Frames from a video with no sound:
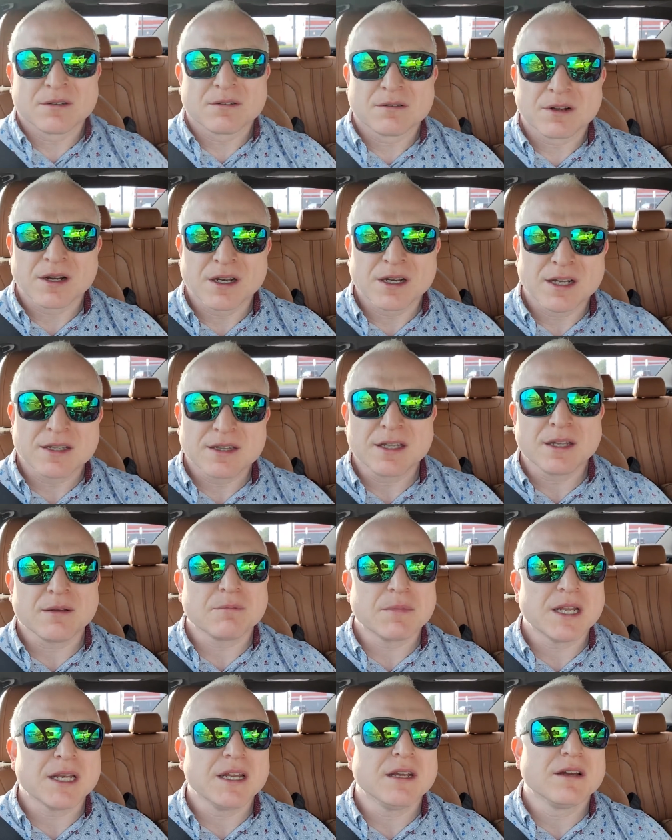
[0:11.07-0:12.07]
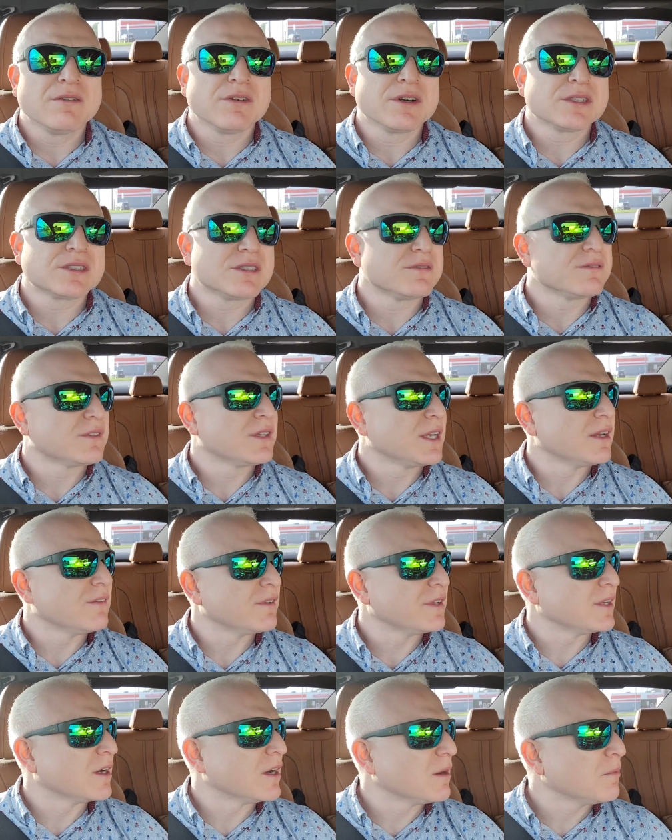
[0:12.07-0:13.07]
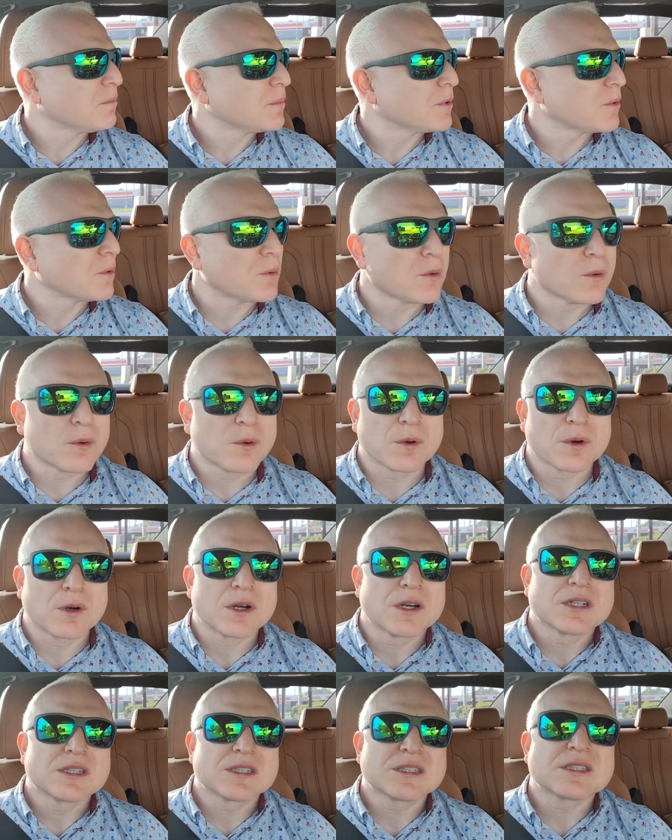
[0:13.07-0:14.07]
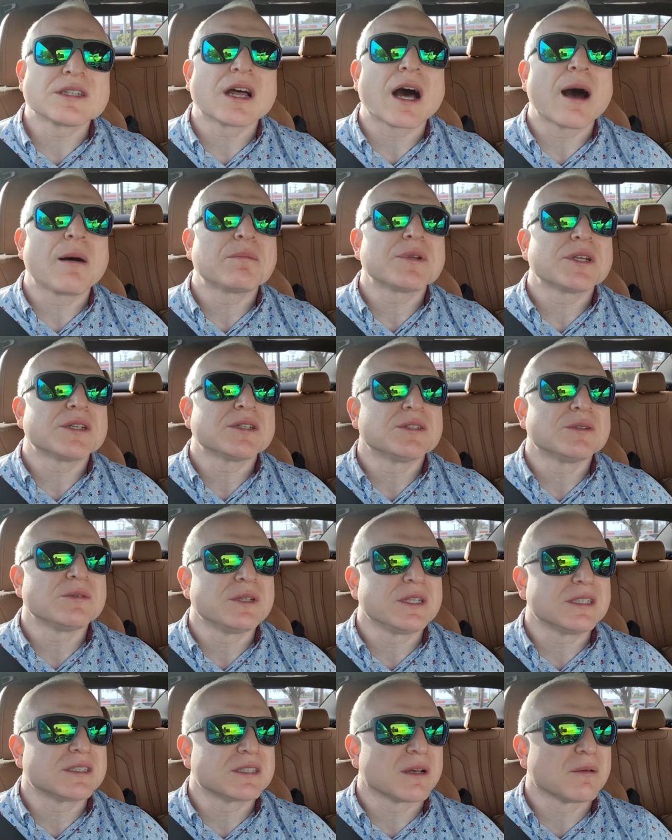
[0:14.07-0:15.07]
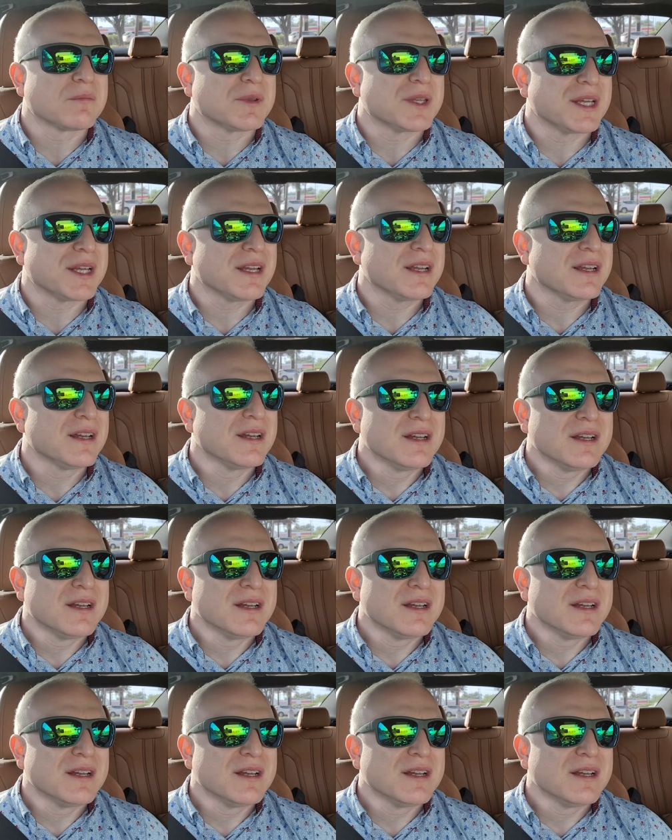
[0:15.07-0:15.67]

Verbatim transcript: Right? I think many of us have given up or stopped doing something.